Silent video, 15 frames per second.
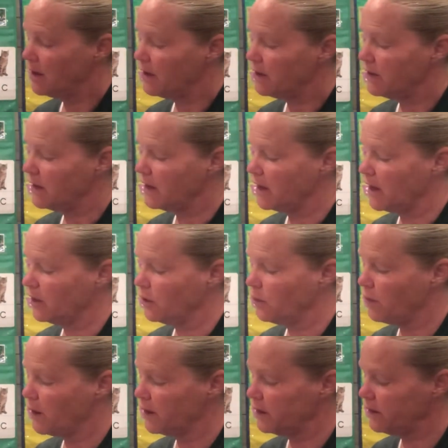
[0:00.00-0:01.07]
the yellow
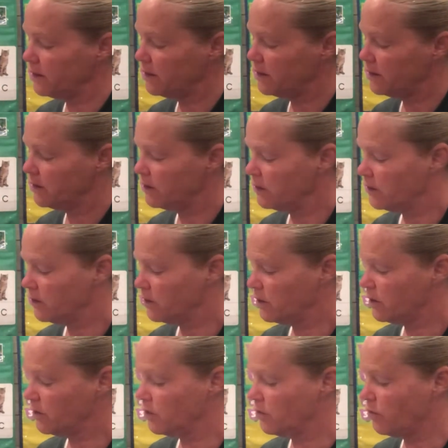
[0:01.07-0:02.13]
one,
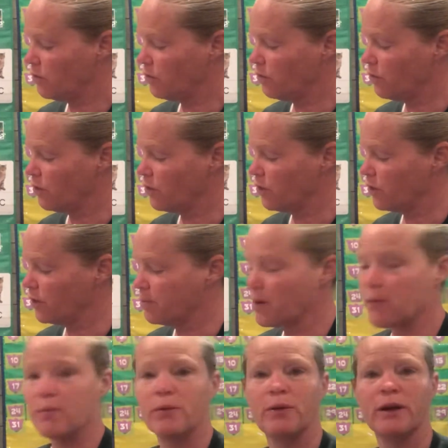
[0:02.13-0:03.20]
or the
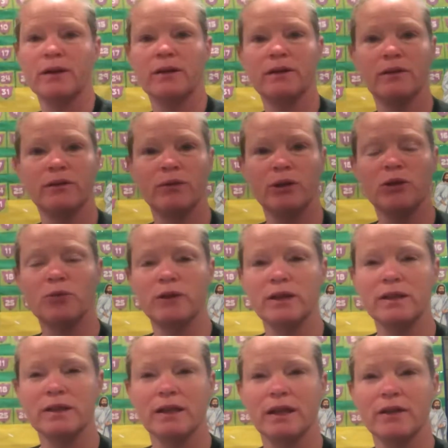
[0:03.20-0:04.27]
purple one? Which one
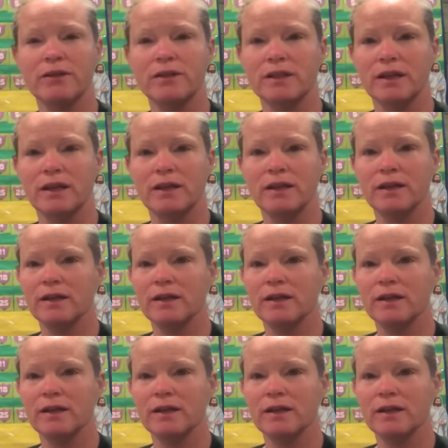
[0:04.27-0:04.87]
is the letter C?